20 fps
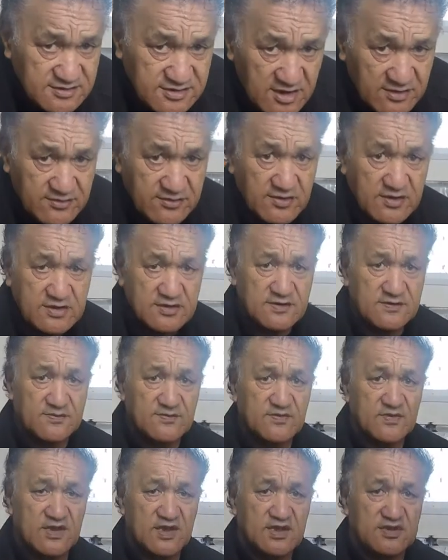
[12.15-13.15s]
Taurua,
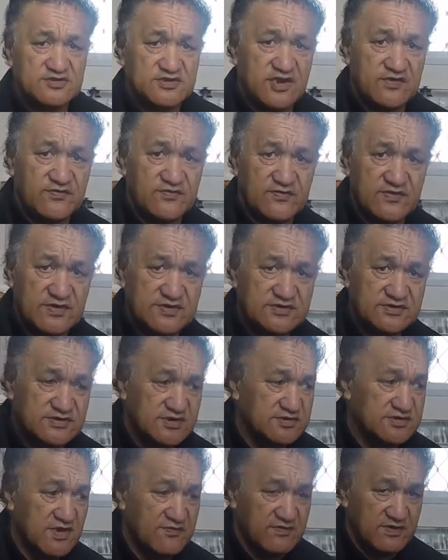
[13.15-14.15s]
Chief. He's
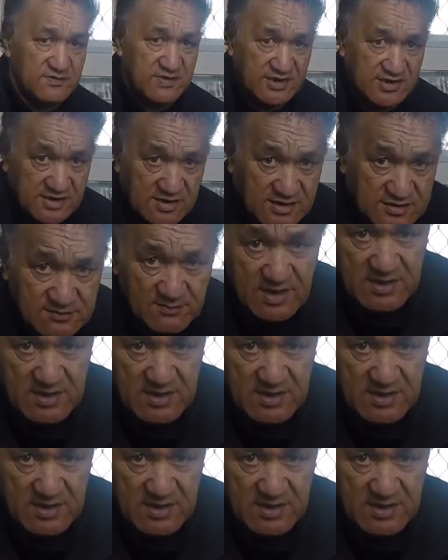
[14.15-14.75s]
just having a meeting at the